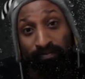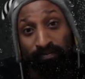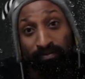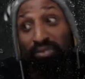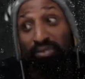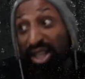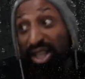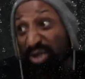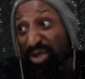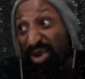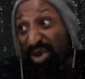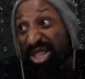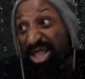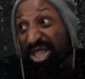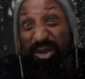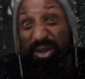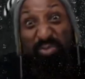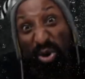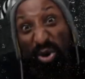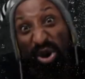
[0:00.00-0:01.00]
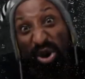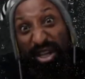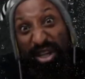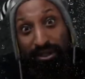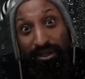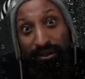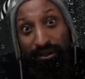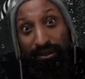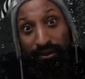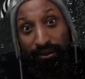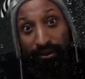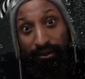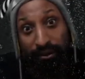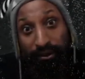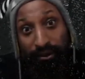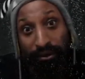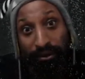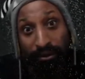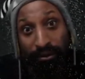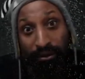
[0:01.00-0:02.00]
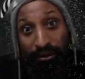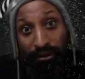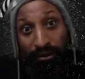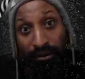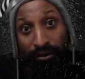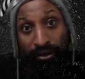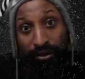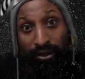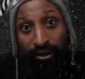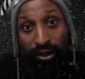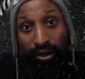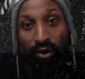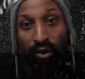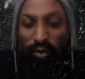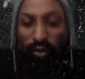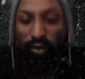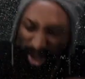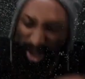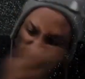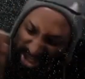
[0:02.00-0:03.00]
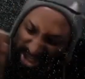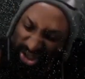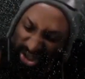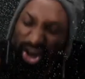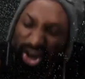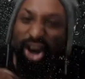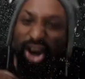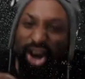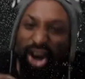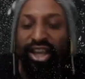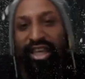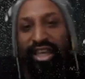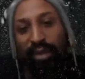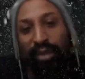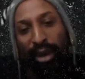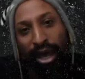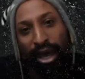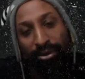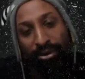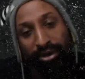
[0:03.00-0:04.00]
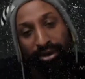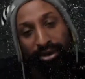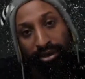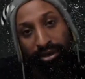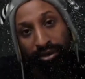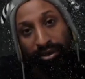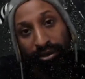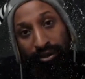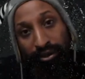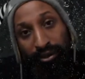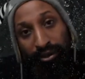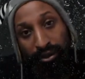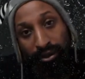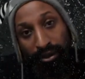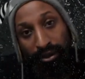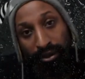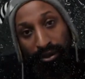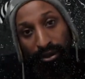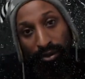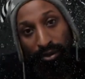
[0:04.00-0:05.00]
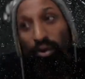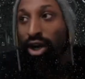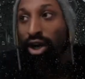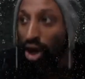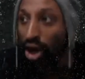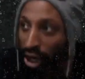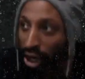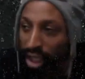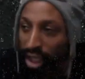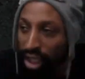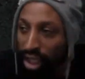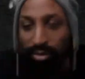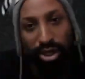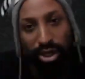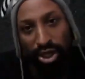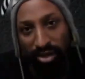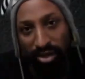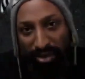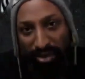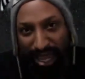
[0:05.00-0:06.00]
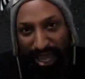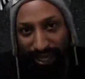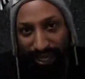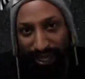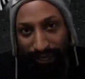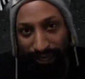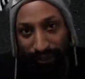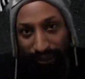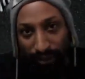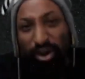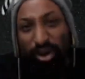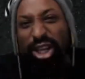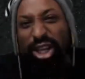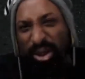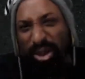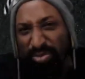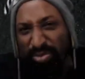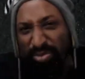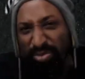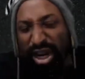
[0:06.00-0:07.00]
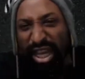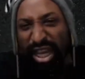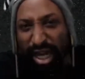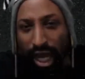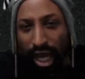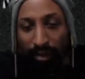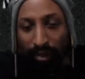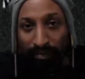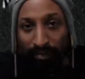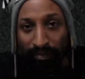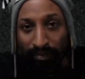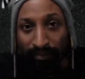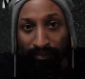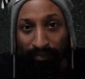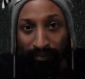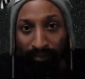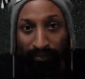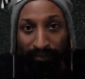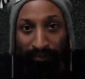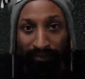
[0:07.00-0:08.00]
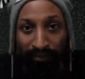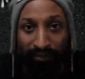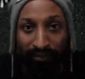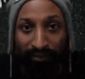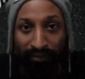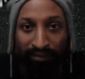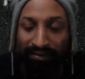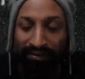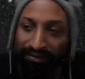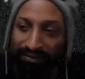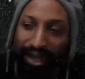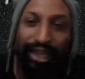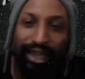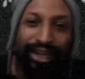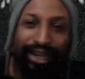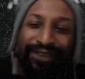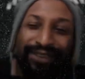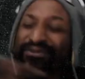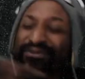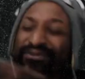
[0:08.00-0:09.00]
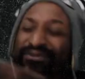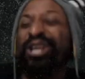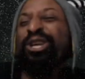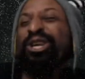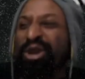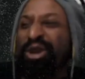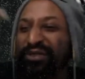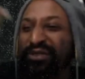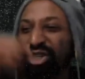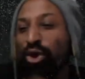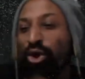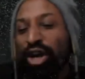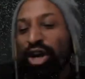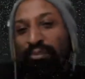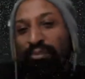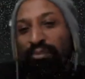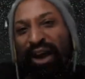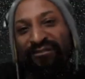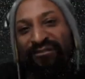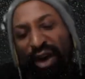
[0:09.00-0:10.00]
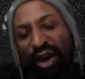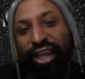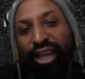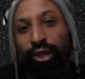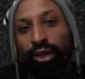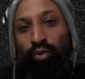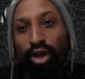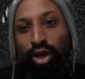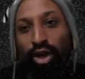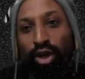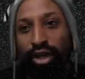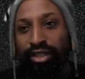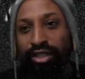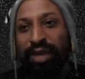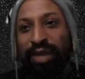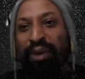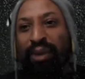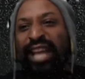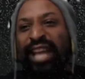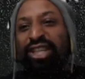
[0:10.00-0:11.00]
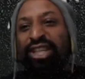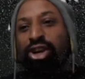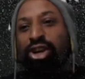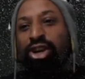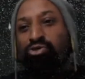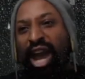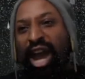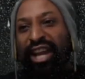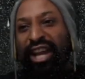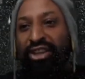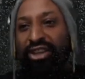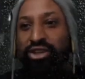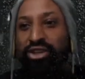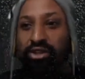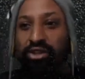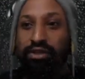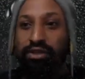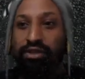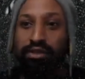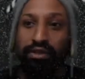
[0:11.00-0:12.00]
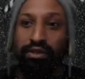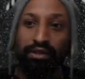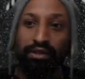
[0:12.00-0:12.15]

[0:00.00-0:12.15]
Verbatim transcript: Because what's the point? What are we talking about? What argument are you making? What are you bringing up? Fuck out of here. Fuck you even doing in my fucking woods. Get back to your radishes.